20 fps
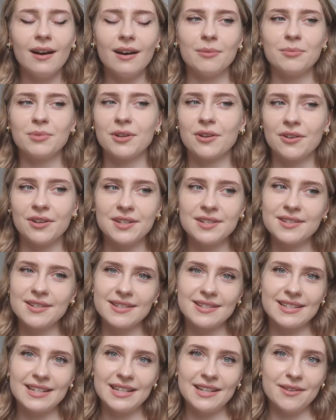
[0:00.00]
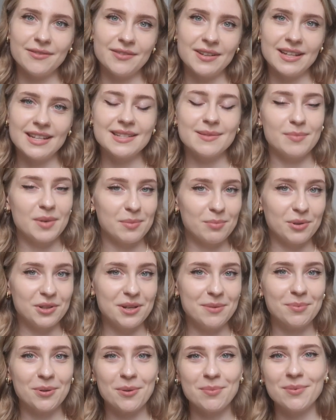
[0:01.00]
I'm curious to see if it is my
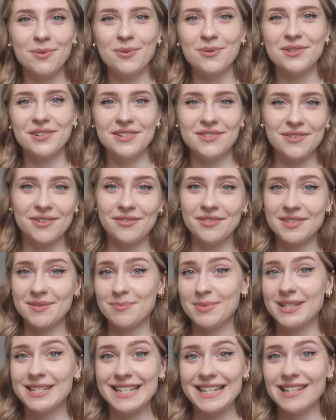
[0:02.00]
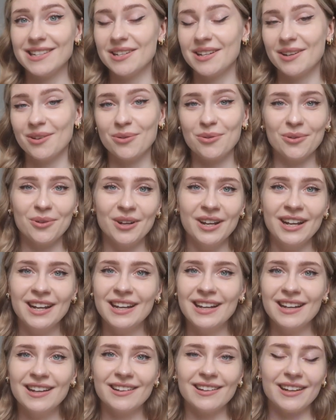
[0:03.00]
body proportions or if it's petite knit, or
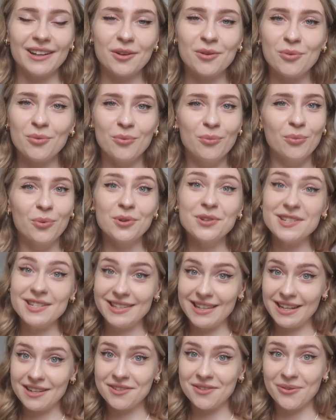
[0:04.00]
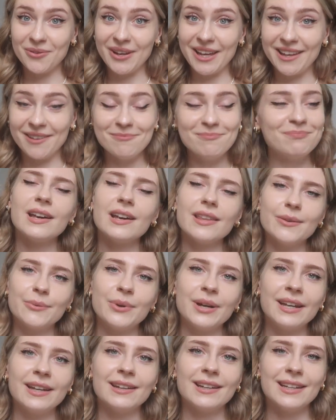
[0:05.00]
like what's the issue here. Either
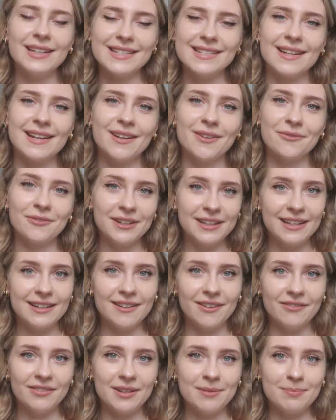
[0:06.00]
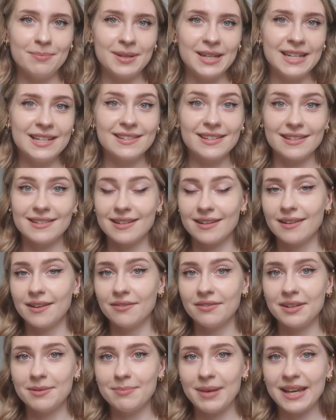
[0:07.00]
way, it is a really lovely piece. It's a
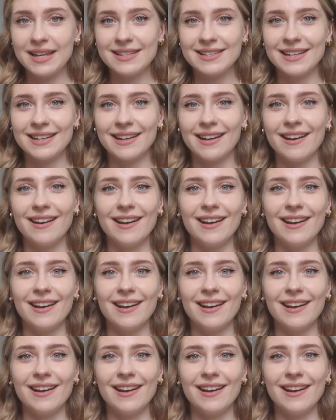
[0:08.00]
lovely basic